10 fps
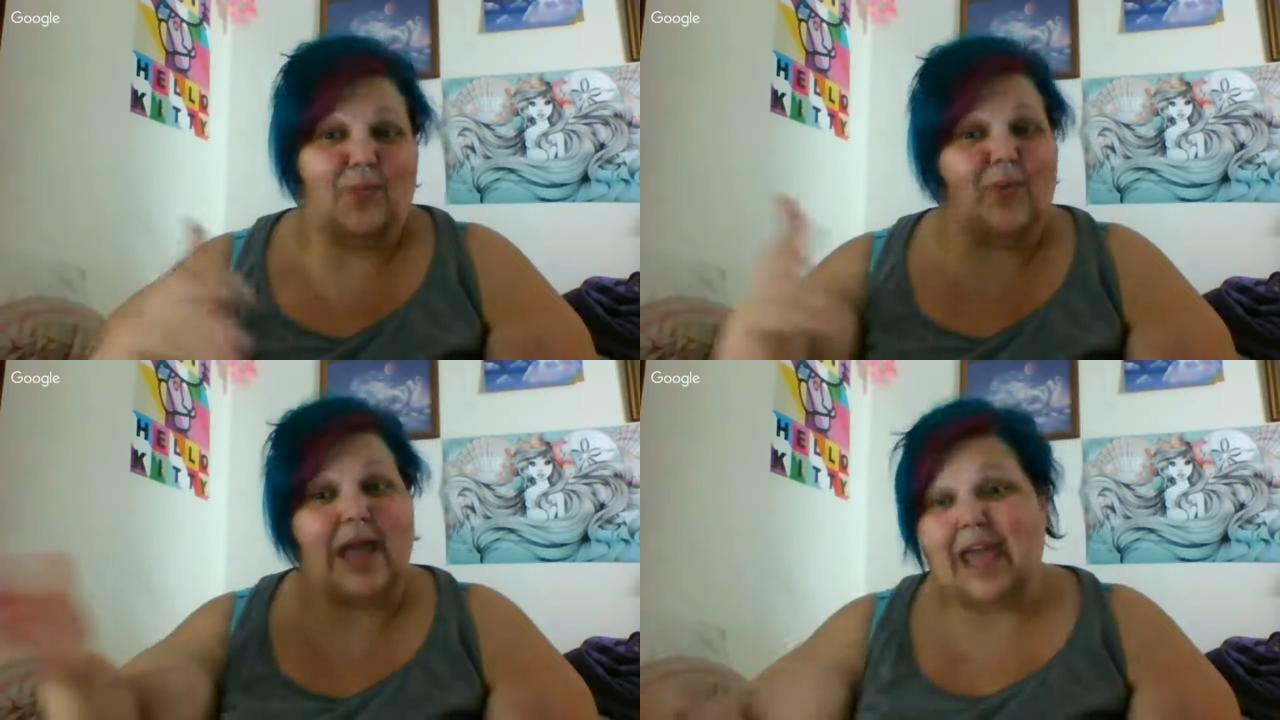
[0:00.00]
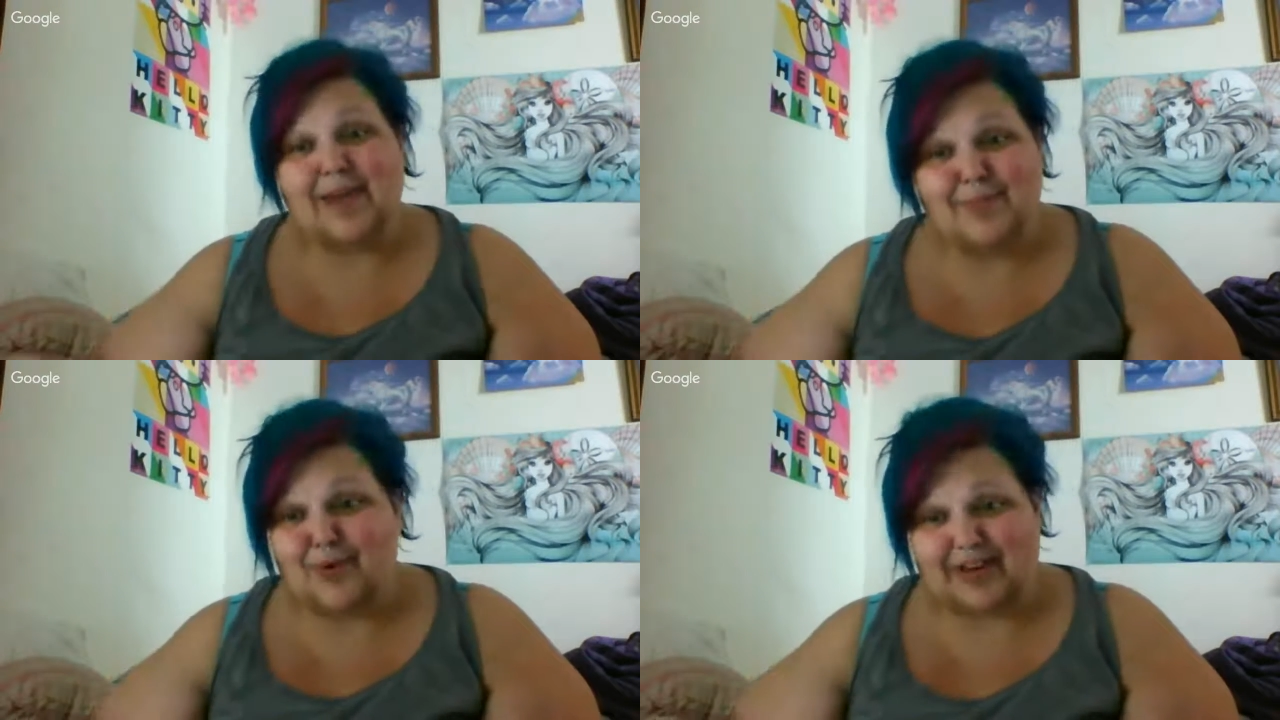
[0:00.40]

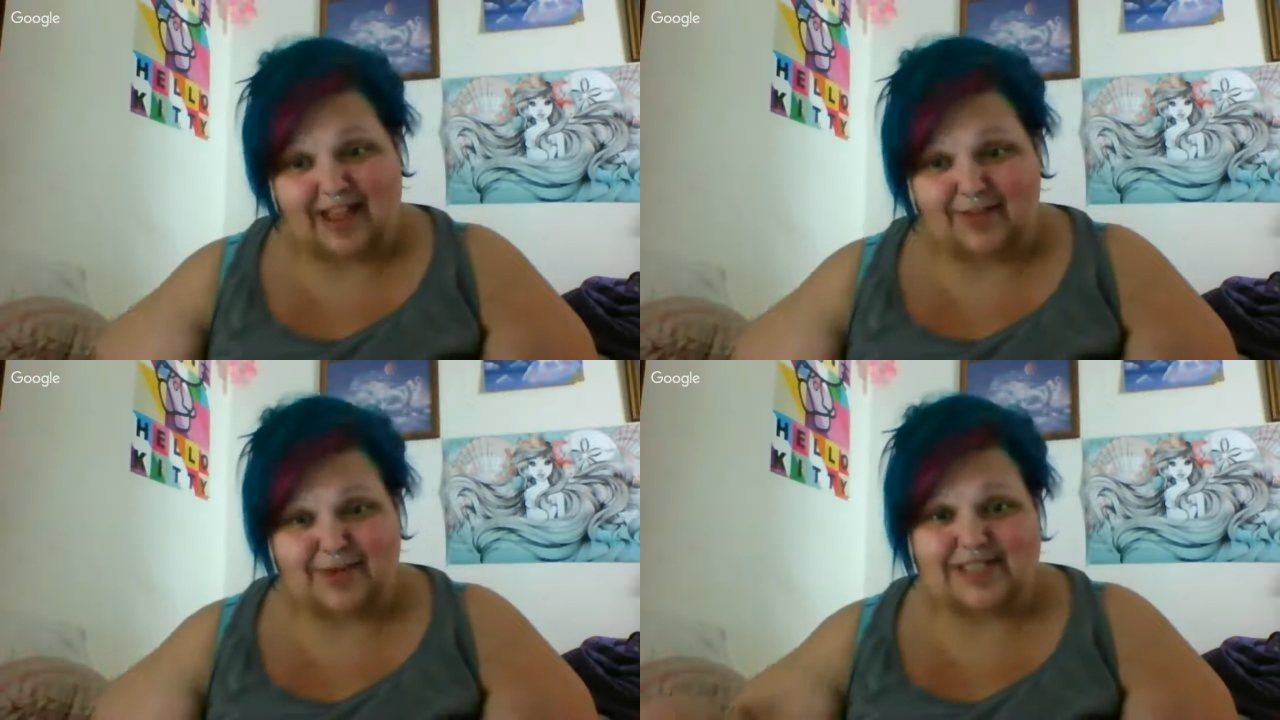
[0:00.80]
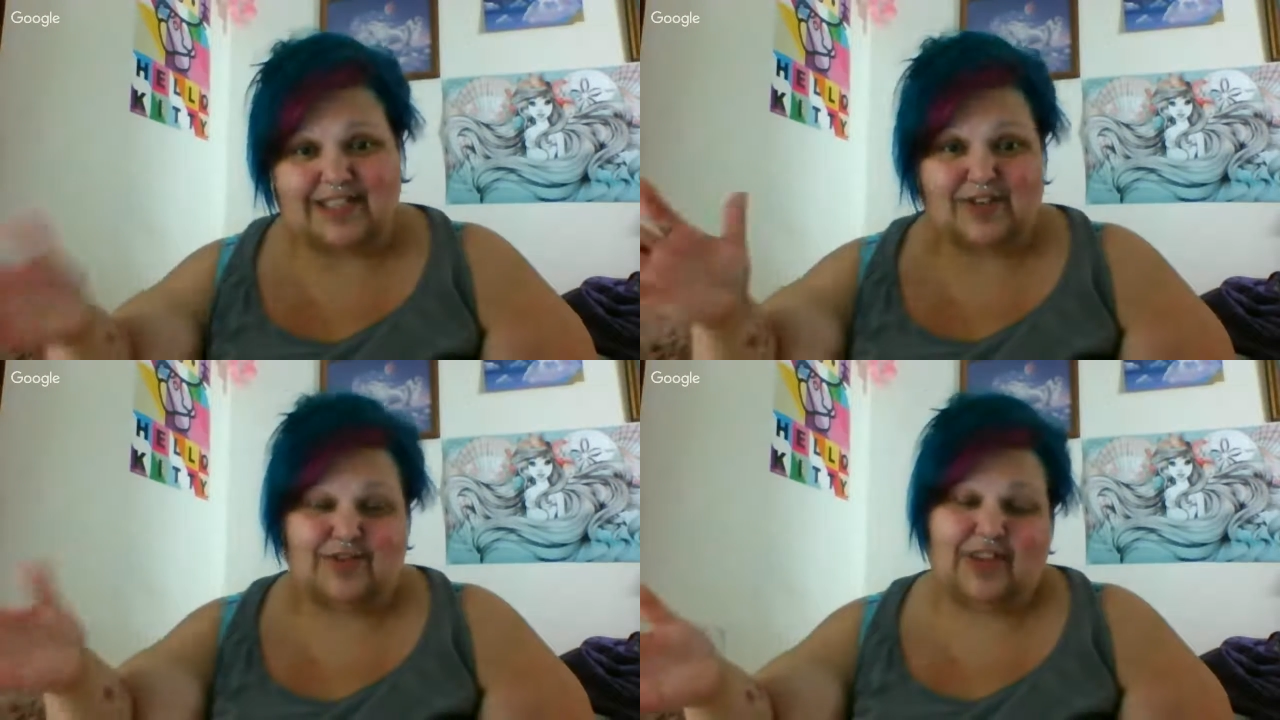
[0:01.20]
way more
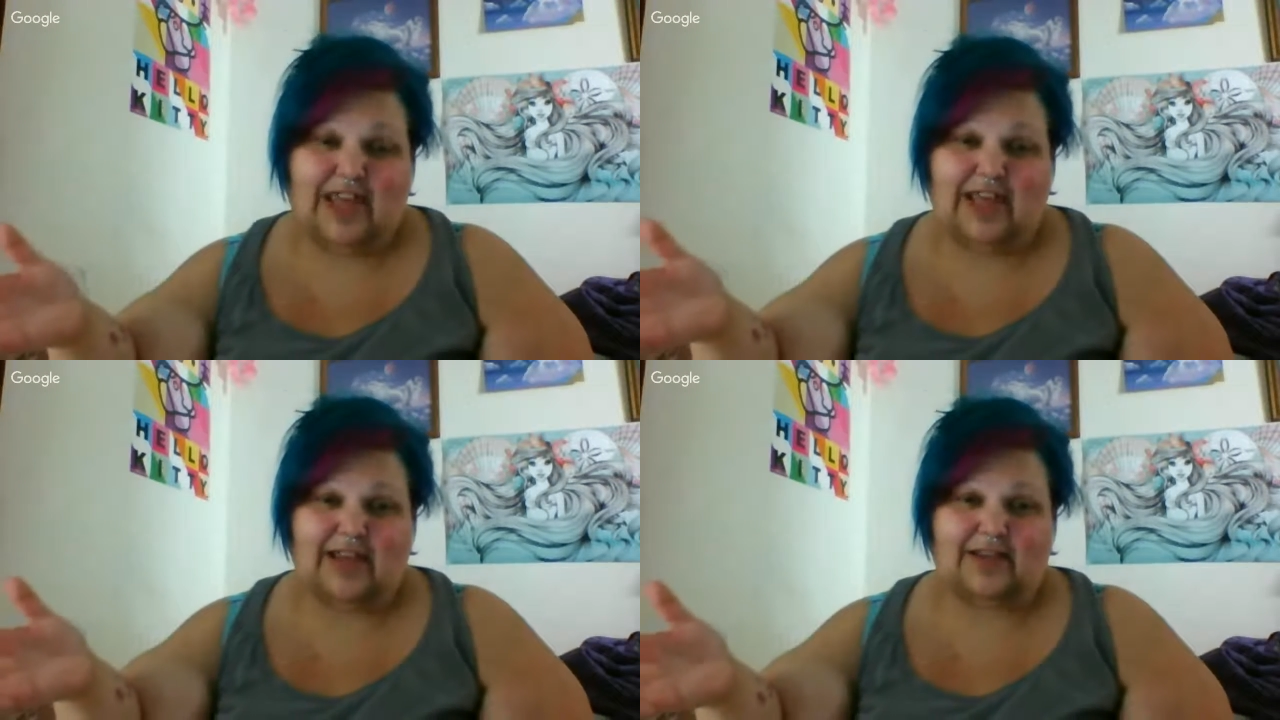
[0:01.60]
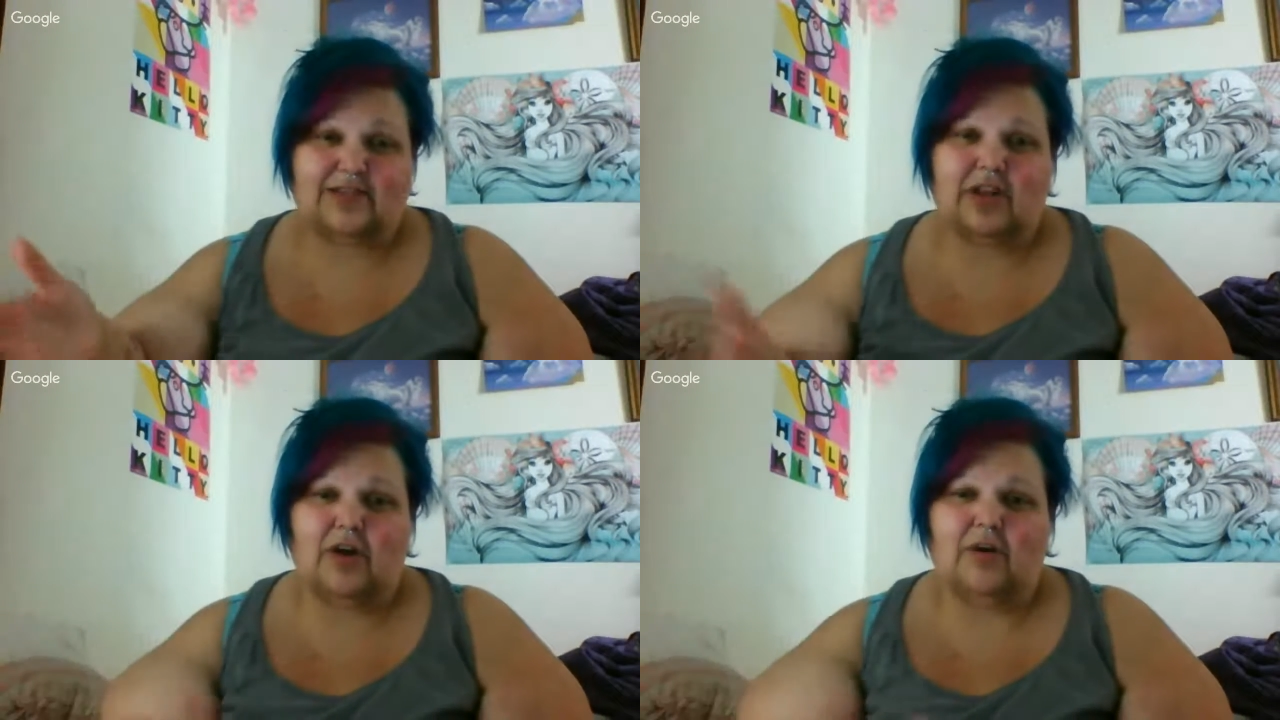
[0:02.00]
calories than you think.
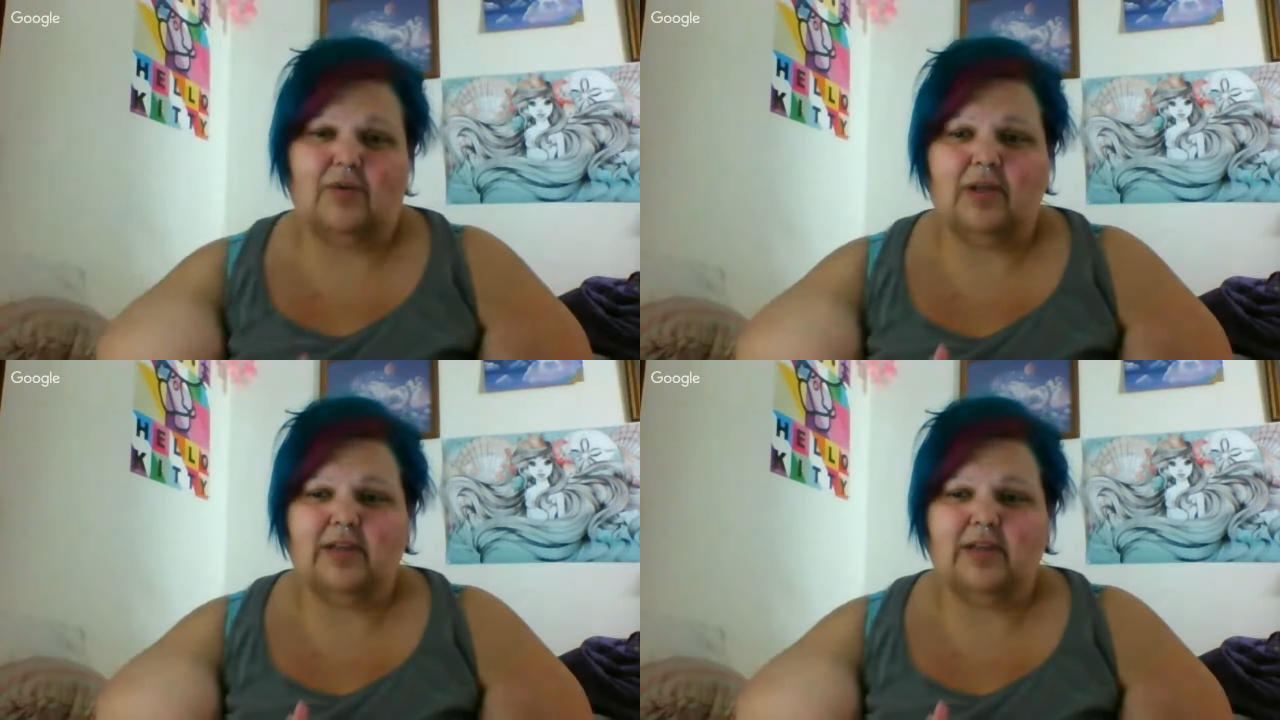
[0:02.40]
So,